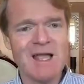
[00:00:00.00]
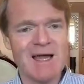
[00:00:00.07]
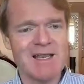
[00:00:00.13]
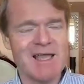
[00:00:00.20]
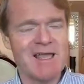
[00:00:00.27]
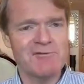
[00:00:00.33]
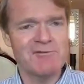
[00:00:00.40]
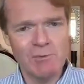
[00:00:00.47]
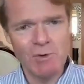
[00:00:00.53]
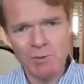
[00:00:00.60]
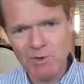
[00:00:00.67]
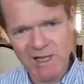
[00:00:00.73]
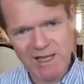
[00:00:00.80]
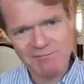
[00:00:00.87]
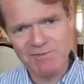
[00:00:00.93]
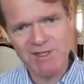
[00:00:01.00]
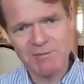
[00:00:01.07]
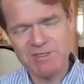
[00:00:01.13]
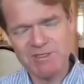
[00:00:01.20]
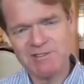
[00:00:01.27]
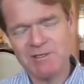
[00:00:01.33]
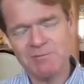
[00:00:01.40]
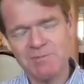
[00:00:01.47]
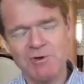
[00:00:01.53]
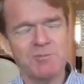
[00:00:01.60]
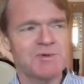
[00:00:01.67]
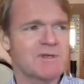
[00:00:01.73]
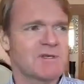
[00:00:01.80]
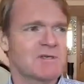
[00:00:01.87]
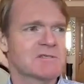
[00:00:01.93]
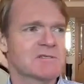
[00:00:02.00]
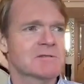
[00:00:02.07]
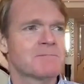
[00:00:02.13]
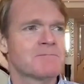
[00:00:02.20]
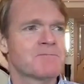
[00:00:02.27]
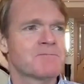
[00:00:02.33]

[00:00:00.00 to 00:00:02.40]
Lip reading: And everyone will have them in some combination.